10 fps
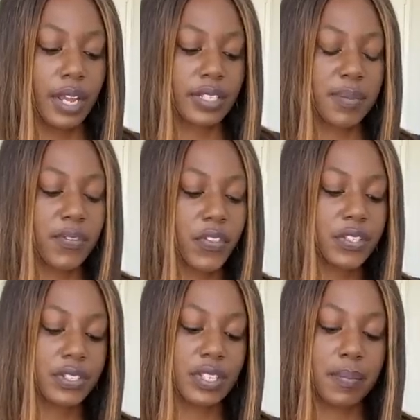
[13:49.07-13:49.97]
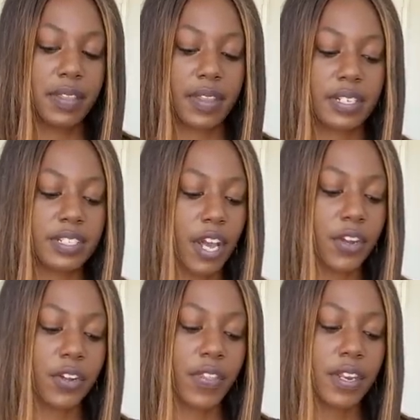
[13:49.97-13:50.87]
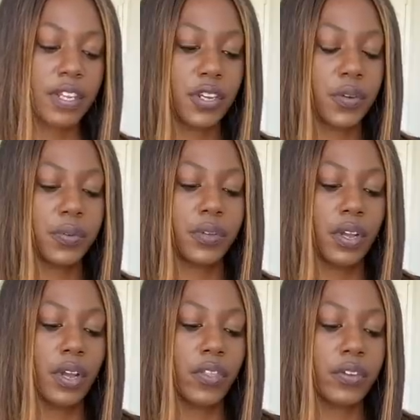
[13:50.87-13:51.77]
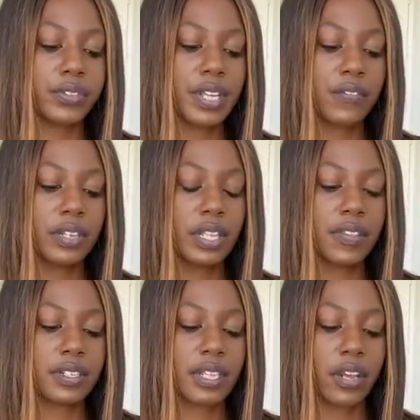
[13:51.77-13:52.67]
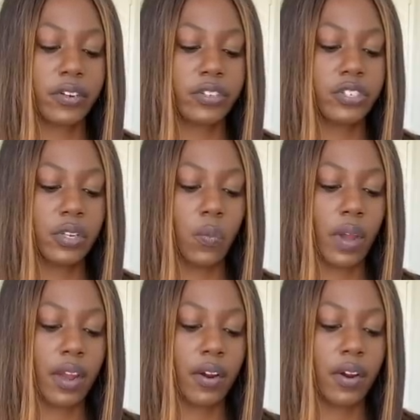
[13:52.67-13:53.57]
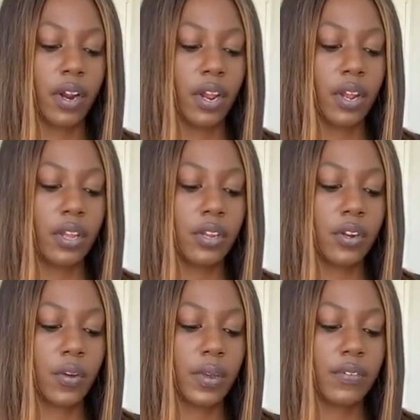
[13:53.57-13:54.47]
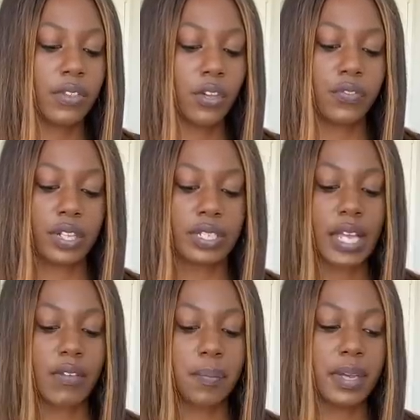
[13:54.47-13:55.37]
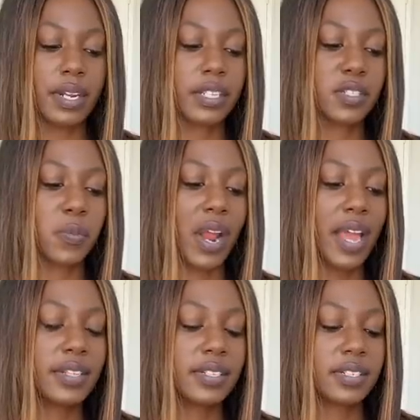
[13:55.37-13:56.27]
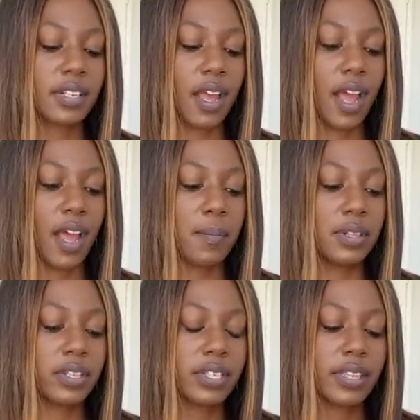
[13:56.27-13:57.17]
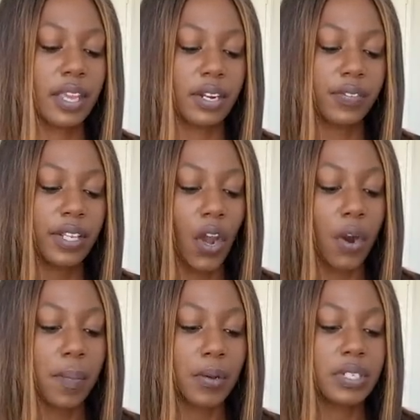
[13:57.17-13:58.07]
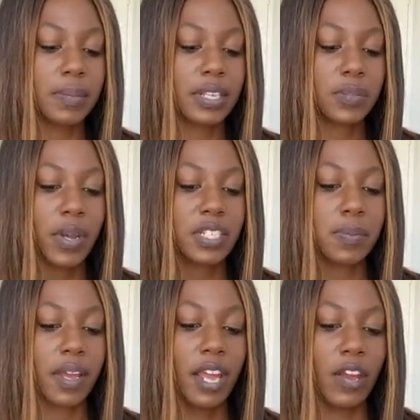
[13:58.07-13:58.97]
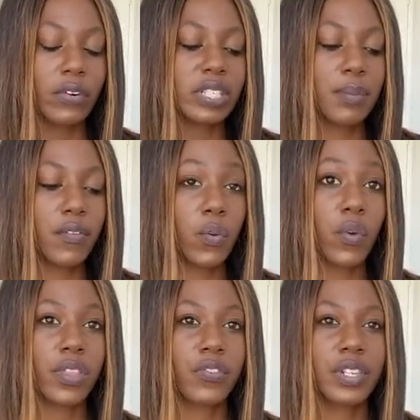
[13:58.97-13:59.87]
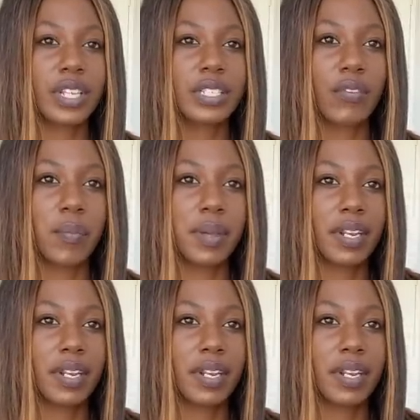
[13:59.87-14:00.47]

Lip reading: Some of you, this is somebody that is younger than you. There's definitely this energy where, you know, even though feelings haven't been expressed, it looks like they definitely are about to be expressed. But for some of you where the feelings haven't been